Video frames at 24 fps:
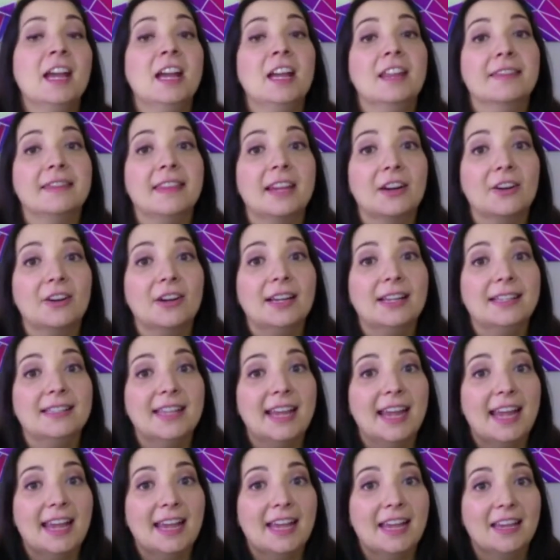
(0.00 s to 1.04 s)
there is
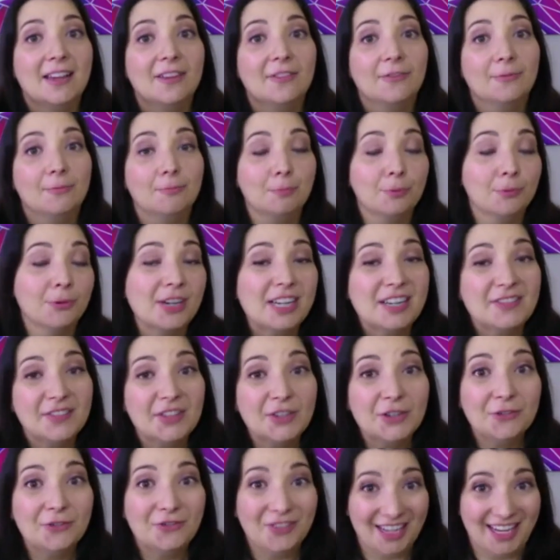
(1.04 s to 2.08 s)
a
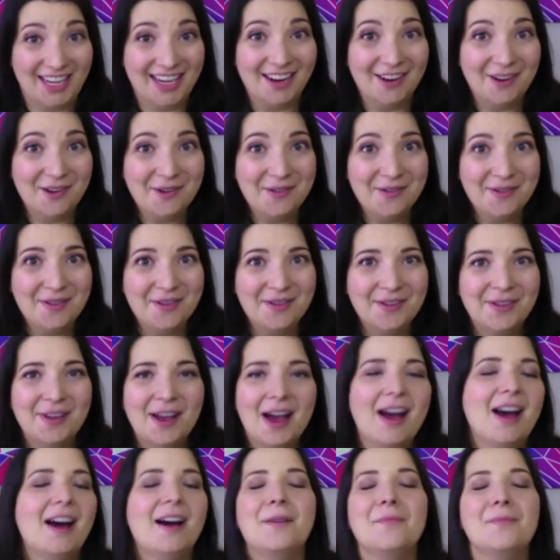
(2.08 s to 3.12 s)
preview video,
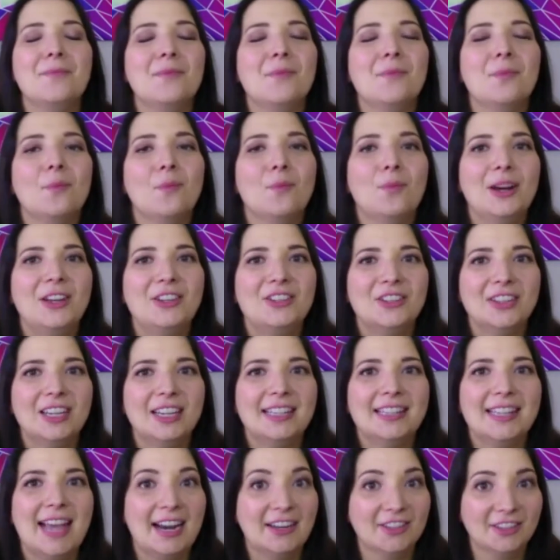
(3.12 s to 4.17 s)
um, which
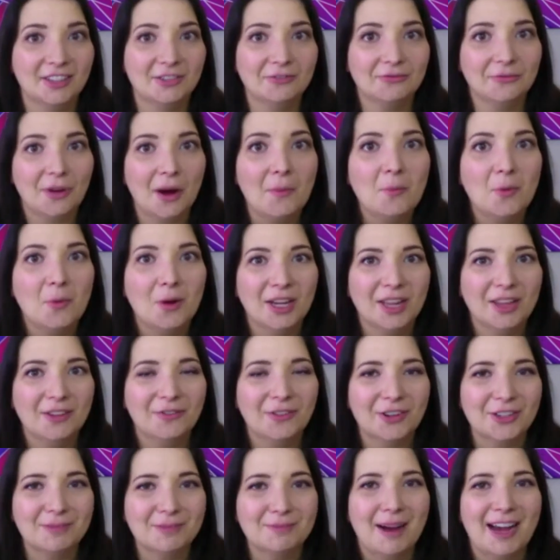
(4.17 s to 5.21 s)
is actually from one of the
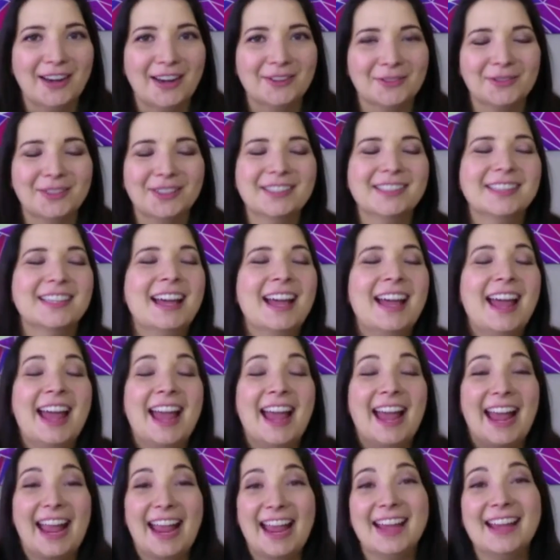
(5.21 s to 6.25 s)
first modules.
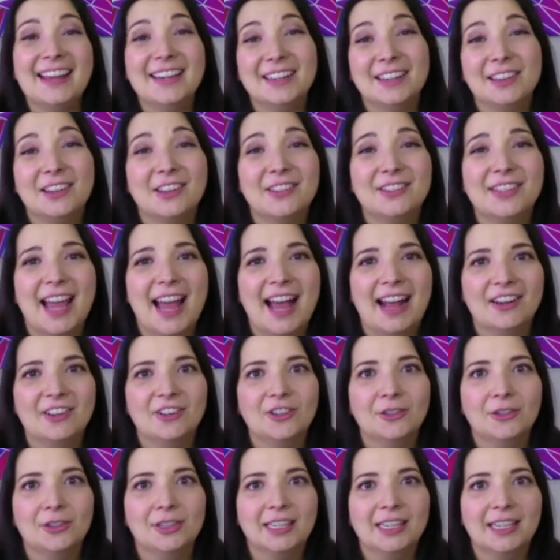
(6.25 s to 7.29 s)
And there's
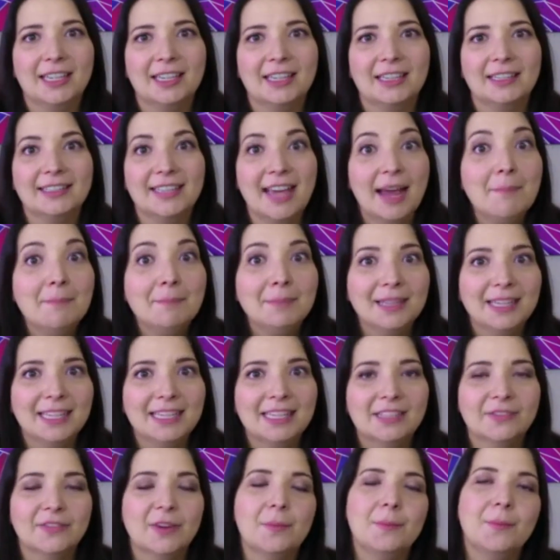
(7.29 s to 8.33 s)
actually
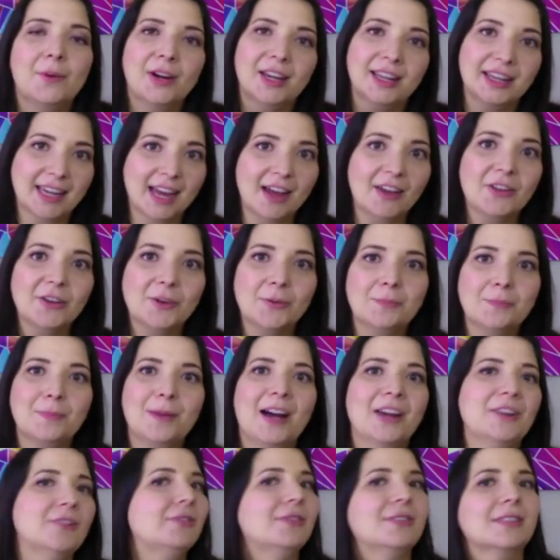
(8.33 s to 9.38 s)
templates from one of the other
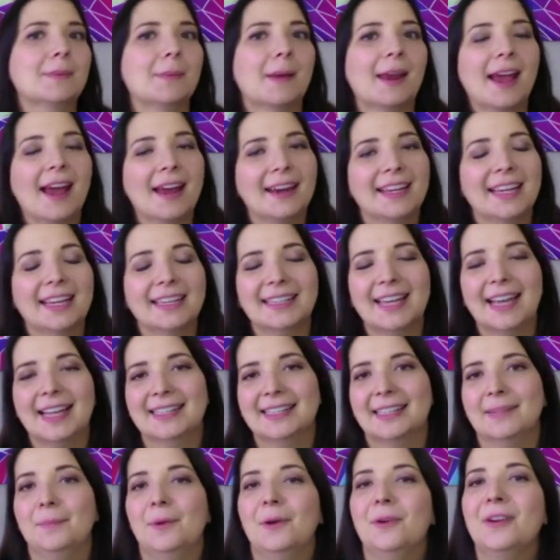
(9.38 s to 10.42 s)
modules about how to get
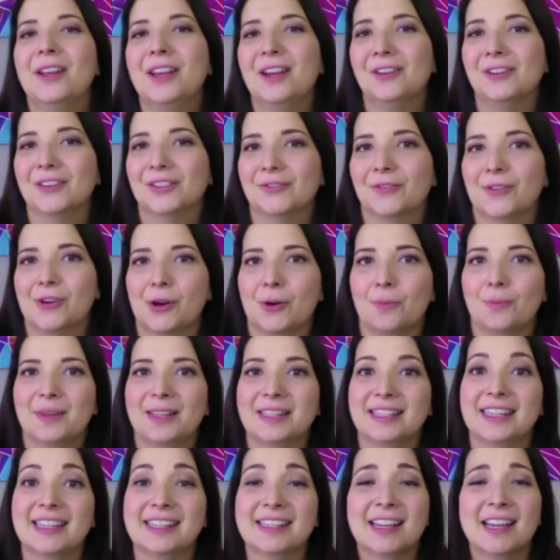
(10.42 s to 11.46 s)
testimonials for your
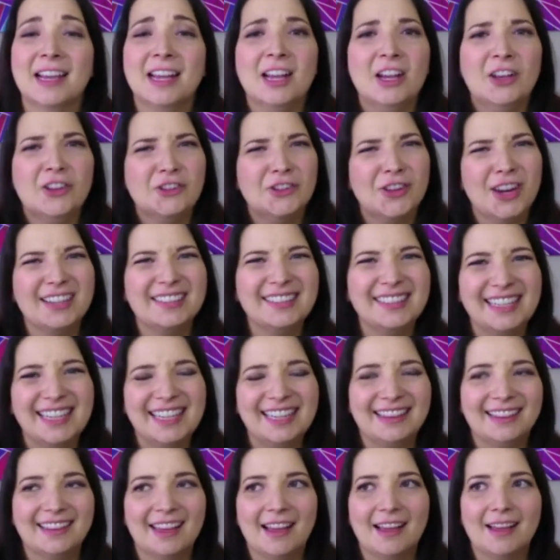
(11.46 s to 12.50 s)
business. So you actually
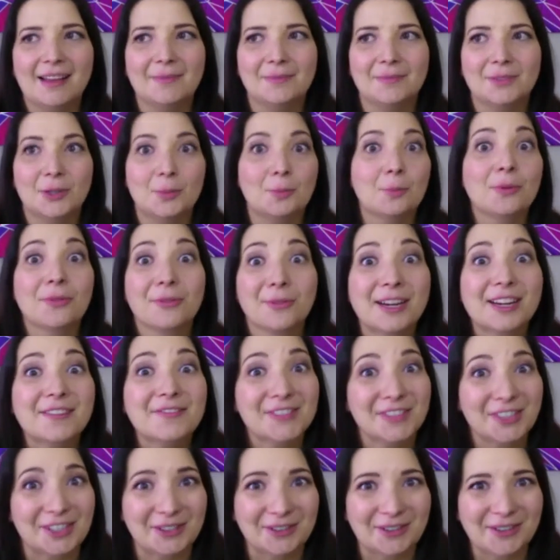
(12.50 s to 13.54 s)
get um, to
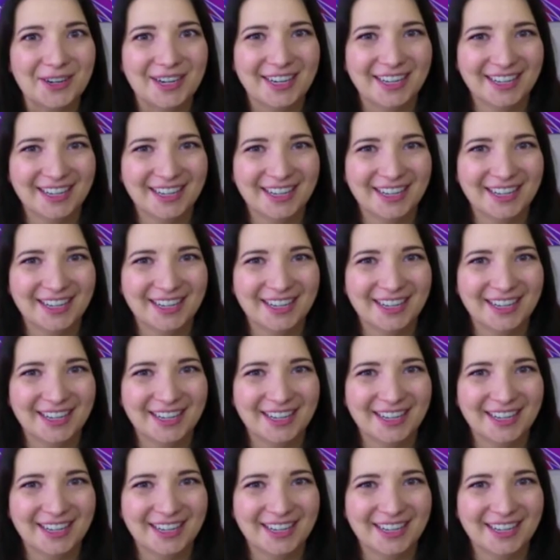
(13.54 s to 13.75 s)
preview